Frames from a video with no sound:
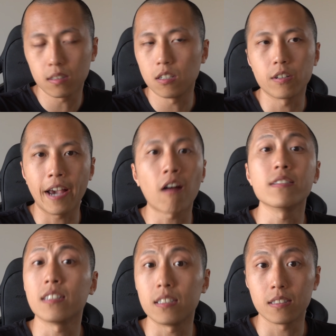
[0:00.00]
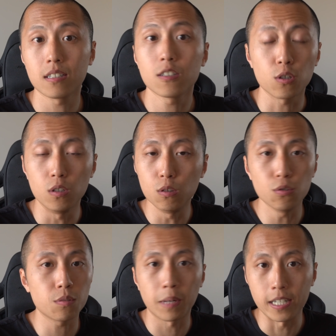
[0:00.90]
you're guaranteed to
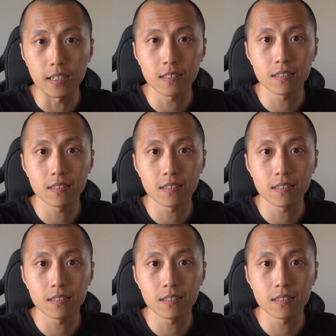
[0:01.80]
lose money.